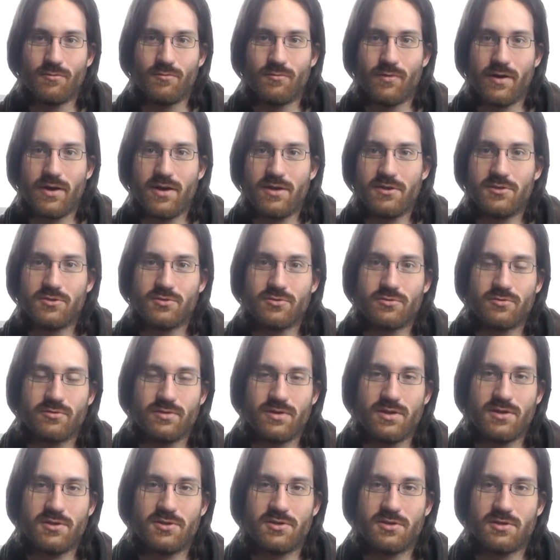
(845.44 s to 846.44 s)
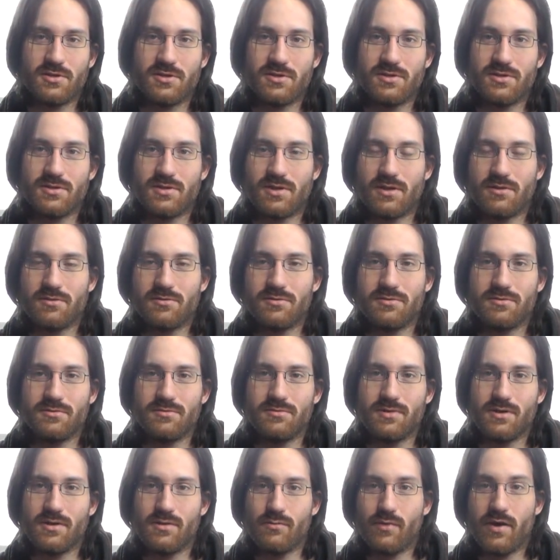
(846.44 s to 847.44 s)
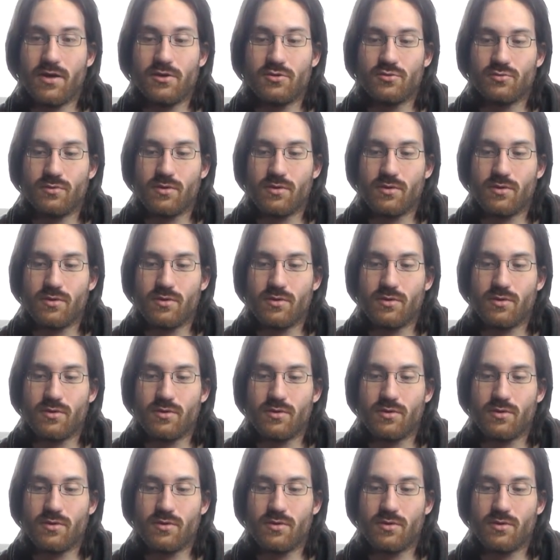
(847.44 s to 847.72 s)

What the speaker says: wage creatures, how to wage